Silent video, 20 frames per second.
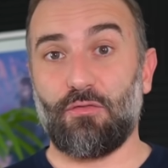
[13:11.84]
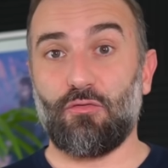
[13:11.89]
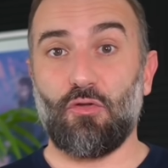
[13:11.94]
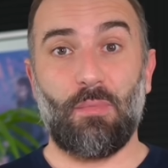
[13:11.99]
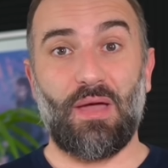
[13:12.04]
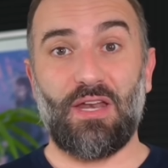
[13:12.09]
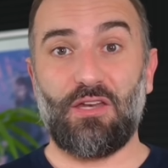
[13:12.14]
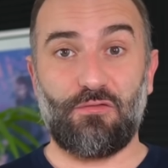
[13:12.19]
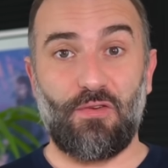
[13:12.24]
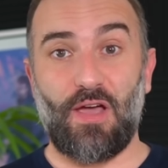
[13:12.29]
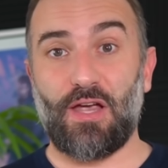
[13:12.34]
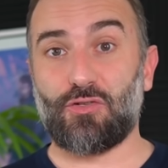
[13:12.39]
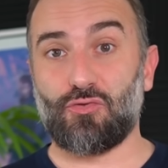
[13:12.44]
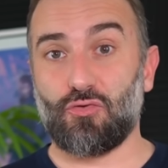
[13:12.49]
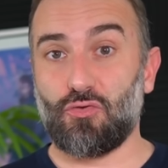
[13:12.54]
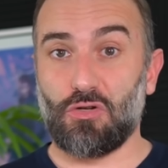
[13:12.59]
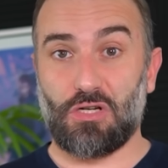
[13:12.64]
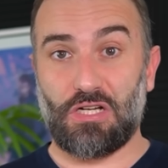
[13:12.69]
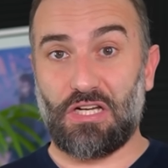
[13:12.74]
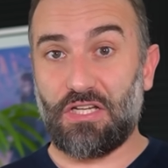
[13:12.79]
of the
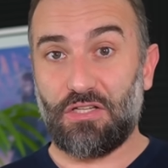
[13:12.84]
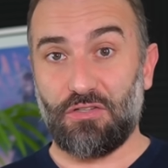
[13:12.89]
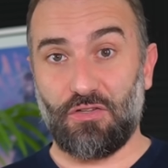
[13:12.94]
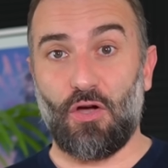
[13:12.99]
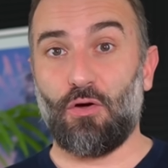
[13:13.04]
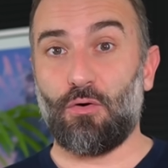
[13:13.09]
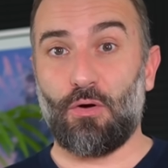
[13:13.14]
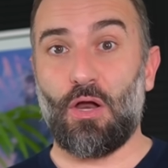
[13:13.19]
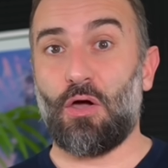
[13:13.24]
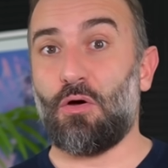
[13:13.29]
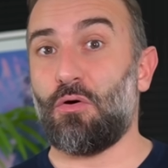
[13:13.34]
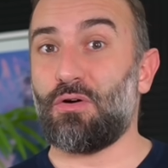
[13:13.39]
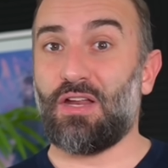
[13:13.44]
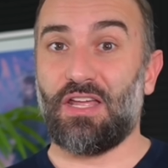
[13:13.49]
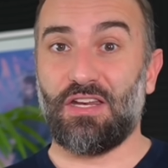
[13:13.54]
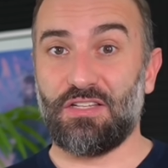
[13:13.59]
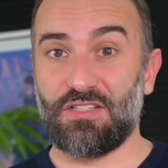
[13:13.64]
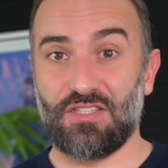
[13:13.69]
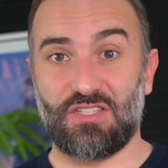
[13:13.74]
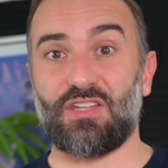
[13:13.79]
manufacturer, click download
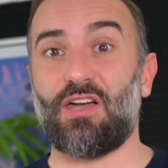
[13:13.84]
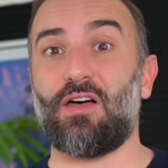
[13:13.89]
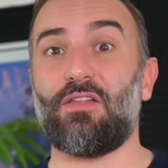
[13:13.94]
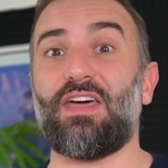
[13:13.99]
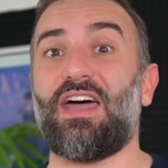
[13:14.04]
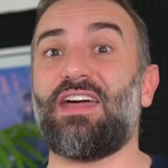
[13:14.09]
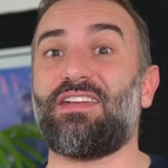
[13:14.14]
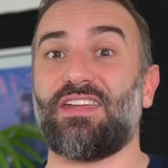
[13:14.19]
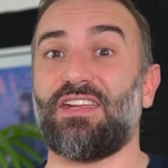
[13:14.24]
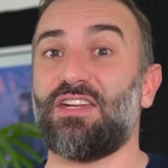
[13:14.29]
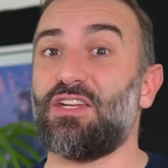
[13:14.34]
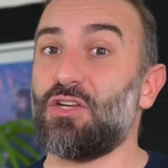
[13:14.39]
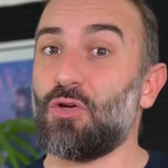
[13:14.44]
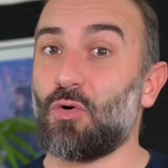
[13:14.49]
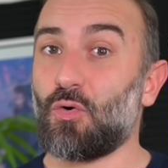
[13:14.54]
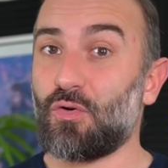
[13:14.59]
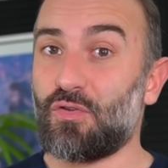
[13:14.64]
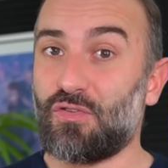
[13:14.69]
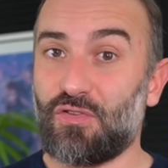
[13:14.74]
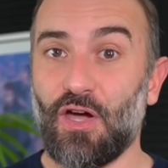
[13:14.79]
and install that and
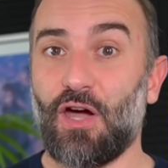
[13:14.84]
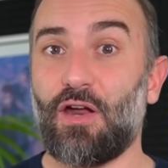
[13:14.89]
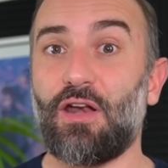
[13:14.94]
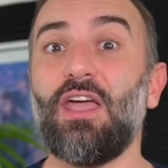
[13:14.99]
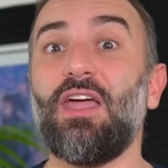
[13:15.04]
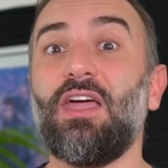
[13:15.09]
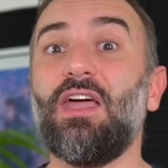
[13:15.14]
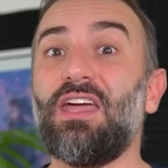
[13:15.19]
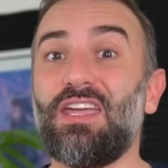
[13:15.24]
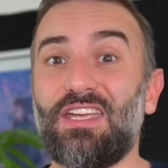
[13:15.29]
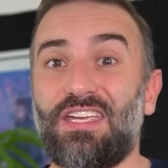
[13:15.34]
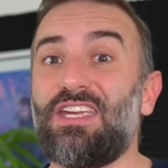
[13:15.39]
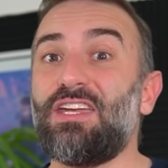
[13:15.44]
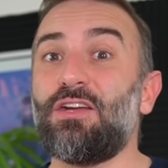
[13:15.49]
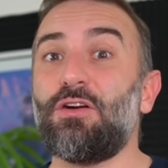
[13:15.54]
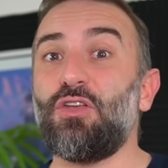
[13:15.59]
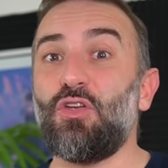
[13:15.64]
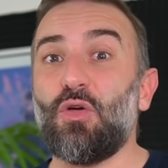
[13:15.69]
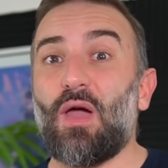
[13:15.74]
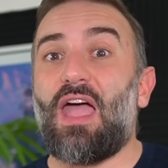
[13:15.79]
you're done.
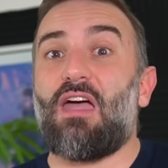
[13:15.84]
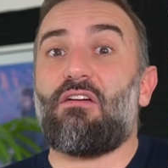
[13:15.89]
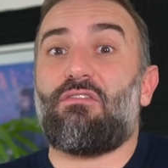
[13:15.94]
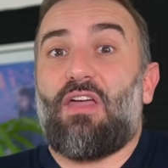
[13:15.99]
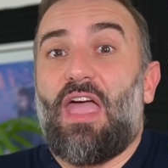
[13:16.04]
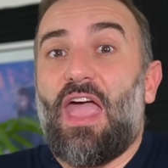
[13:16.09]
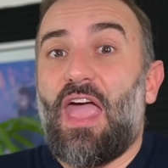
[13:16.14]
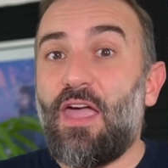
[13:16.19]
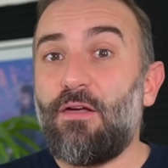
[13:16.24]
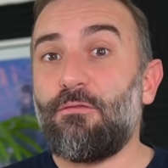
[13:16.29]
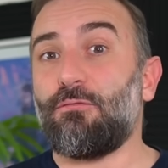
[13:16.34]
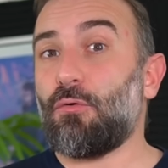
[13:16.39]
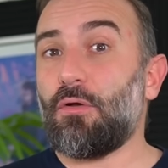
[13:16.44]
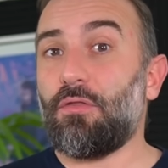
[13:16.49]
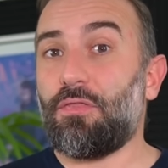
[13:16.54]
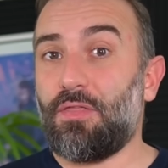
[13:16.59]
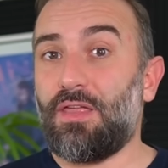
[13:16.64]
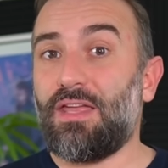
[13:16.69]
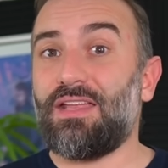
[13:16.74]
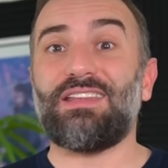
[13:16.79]
Here you have
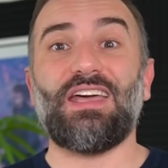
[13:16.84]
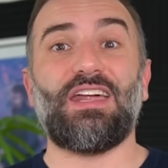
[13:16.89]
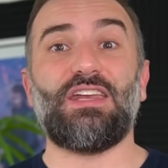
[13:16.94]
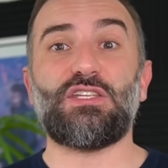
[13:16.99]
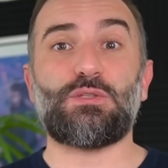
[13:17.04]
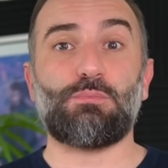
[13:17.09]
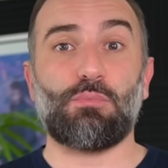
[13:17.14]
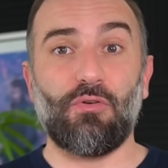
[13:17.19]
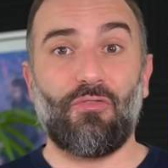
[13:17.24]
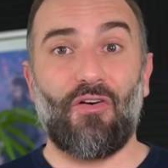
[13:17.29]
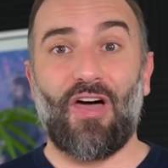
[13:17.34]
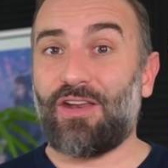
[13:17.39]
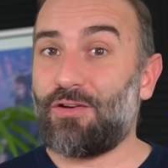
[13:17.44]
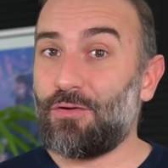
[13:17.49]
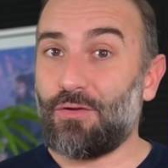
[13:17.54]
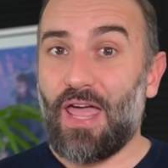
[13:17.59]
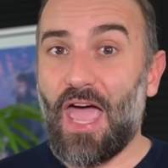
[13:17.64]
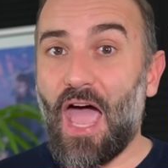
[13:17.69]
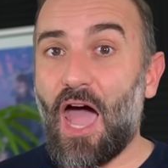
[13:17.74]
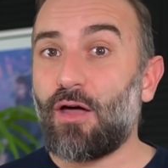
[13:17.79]
everything that is
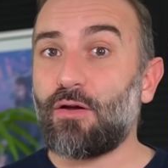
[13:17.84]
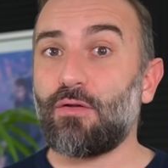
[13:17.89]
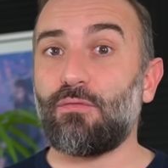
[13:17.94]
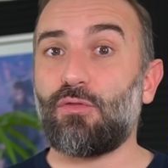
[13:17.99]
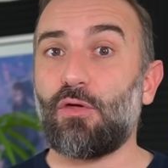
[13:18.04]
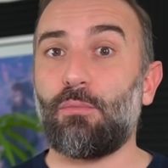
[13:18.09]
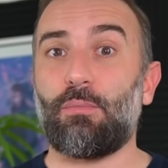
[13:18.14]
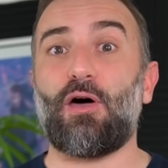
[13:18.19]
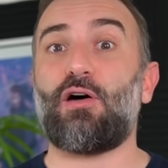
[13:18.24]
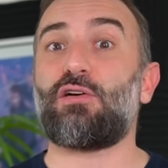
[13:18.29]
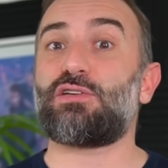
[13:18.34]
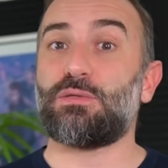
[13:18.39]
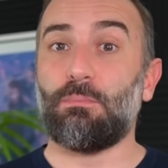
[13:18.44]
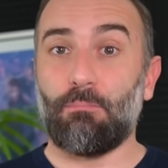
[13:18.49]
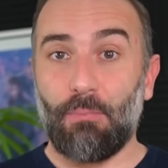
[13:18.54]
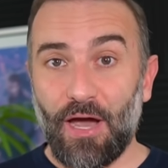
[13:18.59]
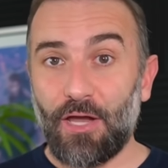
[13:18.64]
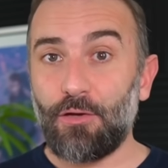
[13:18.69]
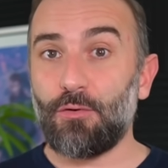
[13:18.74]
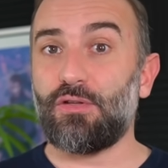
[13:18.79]
provided out of the box
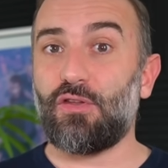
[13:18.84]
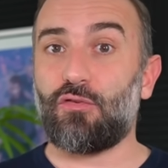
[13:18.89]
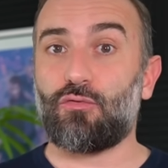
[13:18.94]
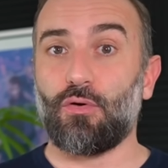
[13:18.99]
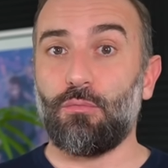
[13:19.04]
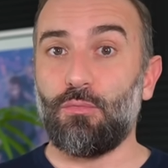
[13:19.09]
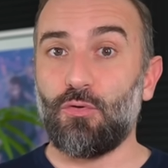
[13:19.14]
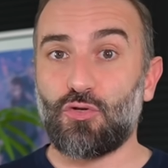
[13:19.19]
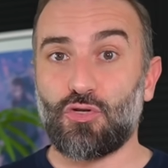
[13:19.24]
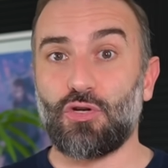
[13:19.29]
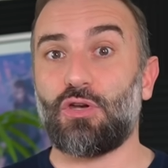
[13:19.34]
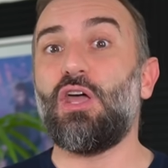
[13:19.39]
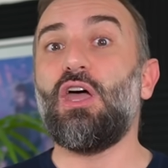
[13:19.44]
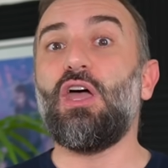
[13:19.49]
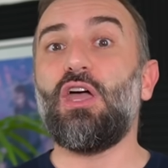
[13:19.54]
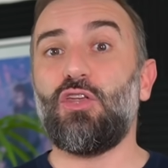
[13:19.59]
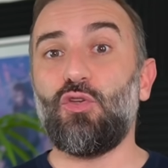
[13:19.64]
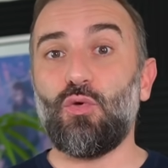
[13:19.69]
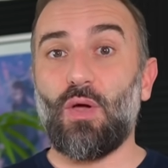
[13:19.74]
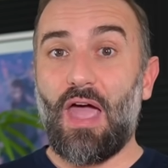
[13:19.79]
by your distribution,
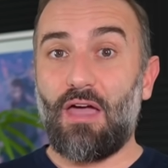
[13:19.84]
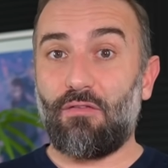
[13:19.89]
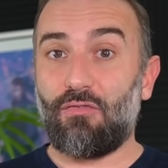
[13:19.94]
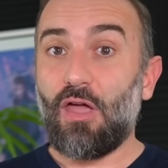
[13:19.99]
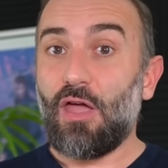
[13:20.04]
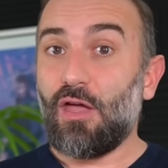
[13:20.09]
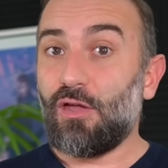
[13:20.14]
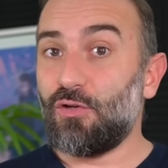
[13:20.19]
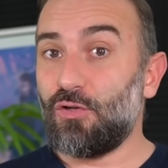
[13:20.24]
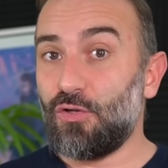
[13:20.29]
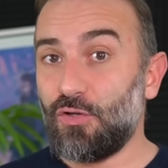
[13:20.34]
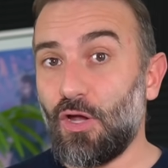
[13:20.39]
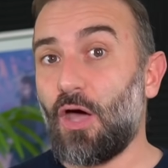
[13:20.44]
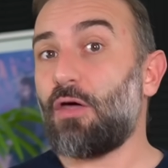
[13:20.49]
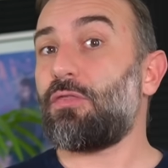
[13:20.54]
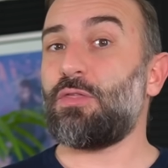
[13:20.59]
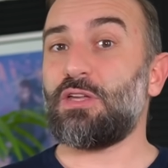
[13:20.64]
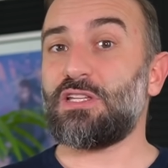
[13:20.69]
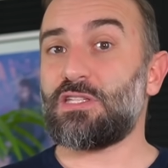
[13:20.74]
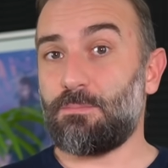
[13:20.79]
you have
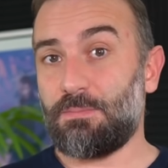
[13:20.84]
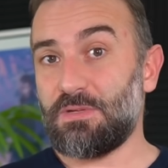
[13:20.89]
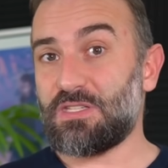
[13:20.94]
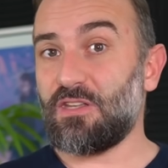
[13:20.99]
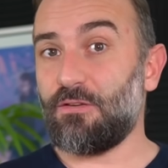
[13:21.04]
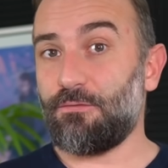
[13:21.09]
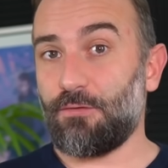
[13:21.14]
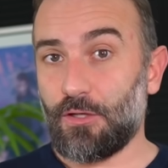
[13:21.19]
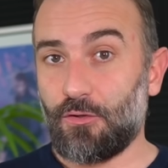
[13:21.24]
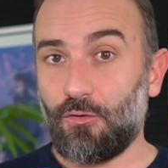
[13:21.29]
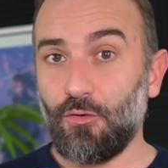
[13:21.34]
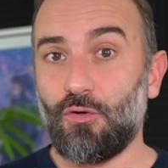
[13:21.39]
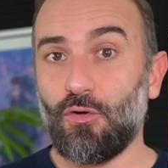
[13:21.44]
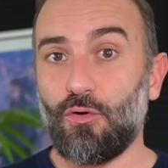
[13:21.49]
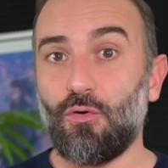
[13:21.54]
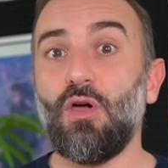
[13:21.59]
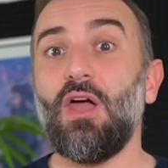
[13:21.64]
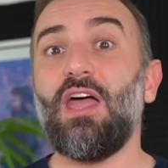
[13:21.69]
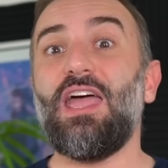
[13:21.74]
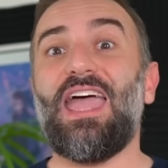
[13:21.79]
nothing specific to do,